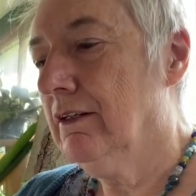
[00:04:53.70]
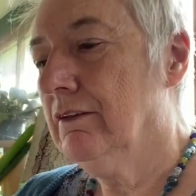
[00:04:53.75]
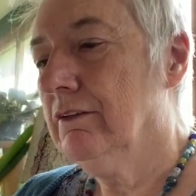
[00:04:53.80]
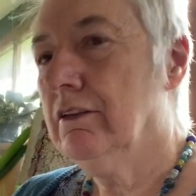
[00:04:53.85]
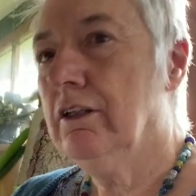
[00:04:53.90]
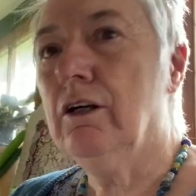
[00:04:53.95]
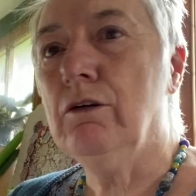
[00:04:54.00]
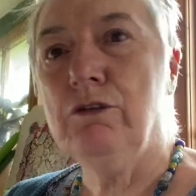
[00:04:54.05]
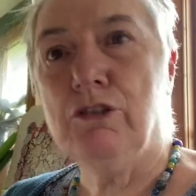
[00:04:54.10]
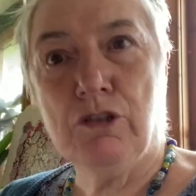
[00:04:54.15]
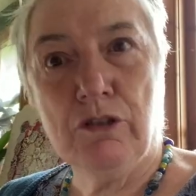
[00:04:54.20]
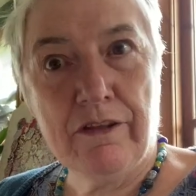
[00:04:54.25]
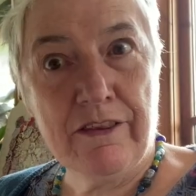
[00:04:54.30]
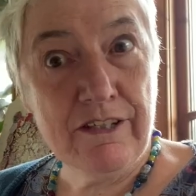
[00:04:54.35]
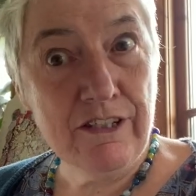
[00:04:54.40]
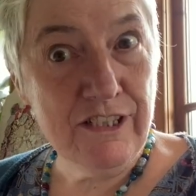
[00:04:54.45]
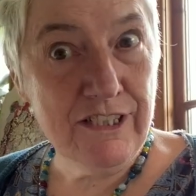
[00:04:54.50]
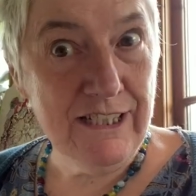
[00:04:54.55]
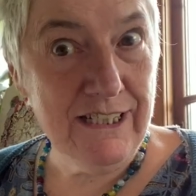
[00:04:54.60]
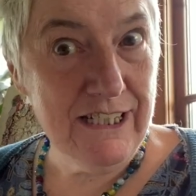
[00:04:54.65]
no,
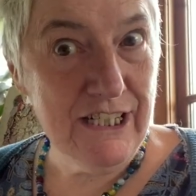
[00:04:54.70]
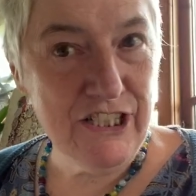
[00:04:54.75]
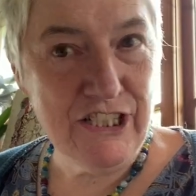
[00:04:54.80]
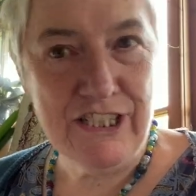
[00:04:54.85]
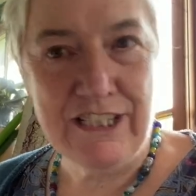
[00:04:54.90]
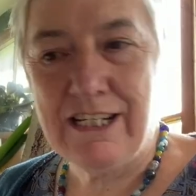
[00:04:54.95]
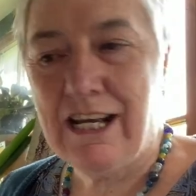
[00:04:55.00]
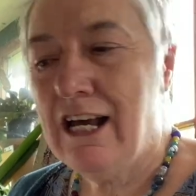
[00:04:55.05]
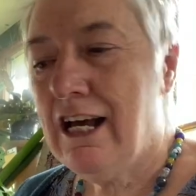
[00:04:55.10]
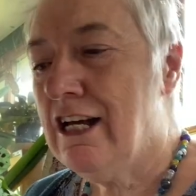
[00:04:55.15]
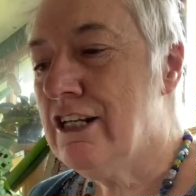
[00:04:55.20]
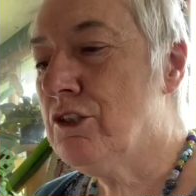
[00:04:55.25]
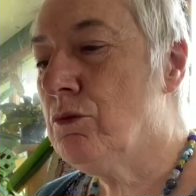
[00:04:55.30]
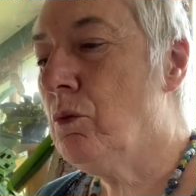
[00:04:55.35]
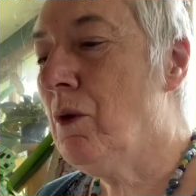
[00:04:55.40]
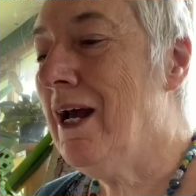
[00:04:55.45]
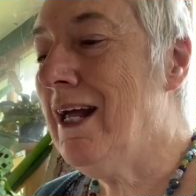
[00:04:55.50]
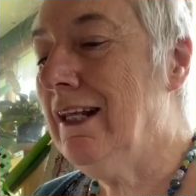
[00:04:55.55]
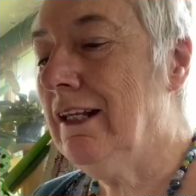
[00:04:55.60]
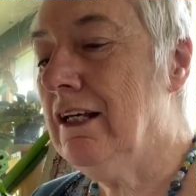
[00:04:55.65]
13 inches, as
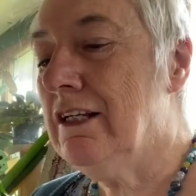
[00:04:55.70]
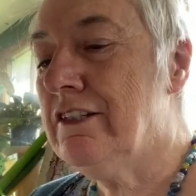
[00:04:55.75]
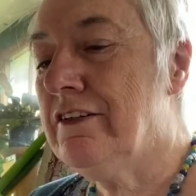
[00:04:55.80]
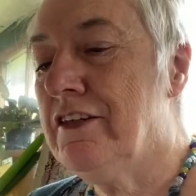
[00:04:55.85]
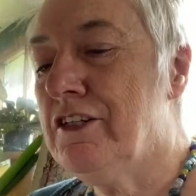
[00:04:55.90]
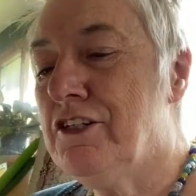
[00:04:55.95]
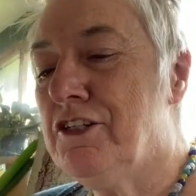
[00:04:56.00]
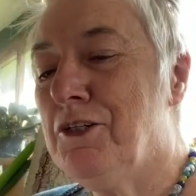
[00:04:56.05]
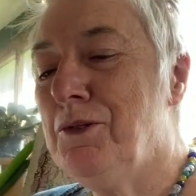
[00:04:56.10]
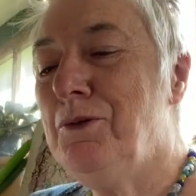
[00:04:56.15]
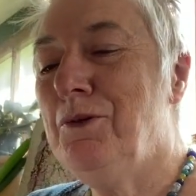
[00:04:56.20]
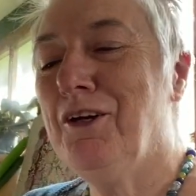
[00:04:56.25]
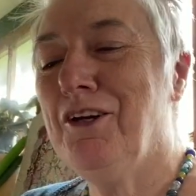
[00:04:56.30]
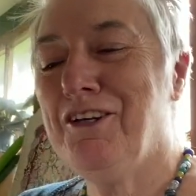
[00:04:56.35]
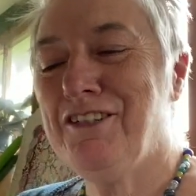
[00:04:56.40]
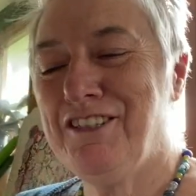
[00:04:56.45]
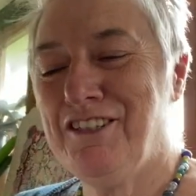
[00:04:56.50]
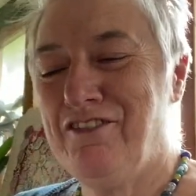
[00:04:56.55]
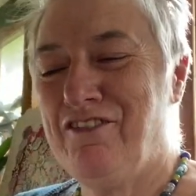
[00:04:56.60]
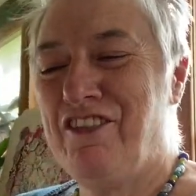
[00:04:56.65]
well as the two
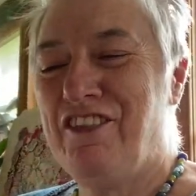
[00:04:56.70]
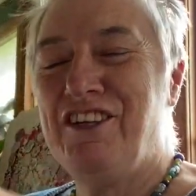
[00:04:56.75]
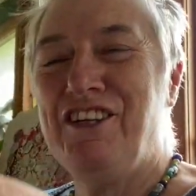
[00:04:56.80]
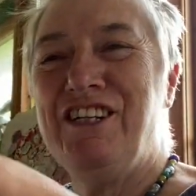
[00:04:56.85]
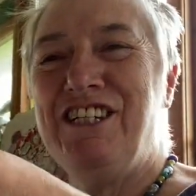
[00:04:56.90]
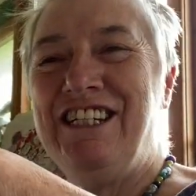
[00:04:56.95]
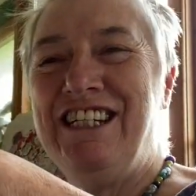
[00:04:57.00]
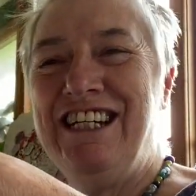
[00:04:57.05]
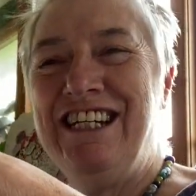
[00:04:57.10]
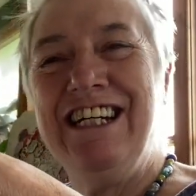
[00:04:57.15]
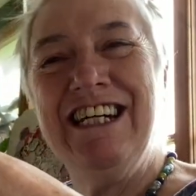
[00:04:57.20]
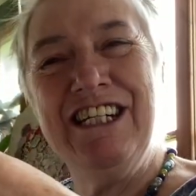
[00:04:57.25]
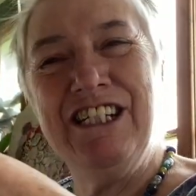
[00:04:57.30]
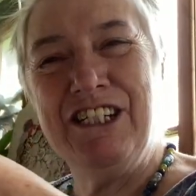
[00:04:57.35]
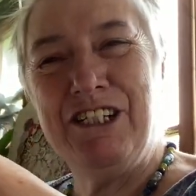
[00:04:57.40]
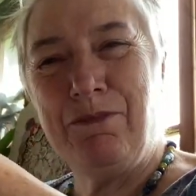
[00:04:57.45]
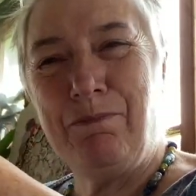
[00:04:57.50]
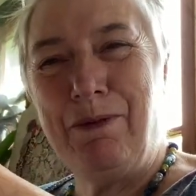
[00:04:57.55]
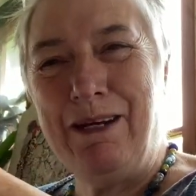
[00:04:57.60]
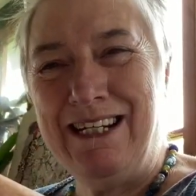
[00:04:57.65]
lots of 13
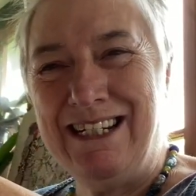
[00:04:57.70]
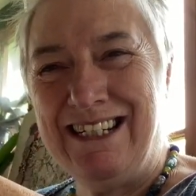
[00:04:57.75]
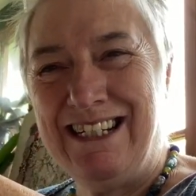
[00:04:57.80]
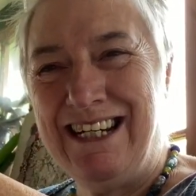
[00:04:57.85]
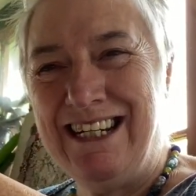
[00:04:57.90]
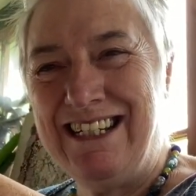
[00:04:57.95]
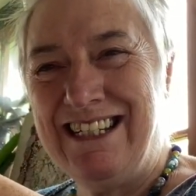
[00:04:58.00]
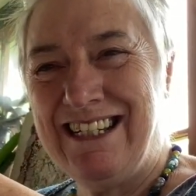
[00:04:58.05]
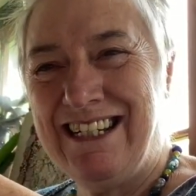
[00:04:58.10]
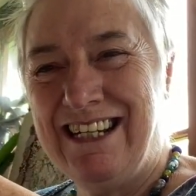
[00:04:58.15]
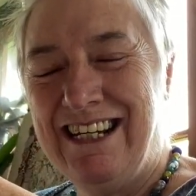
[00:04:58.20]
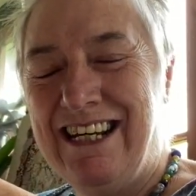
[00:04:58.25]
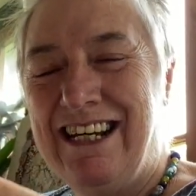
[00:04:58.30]
inch pieces,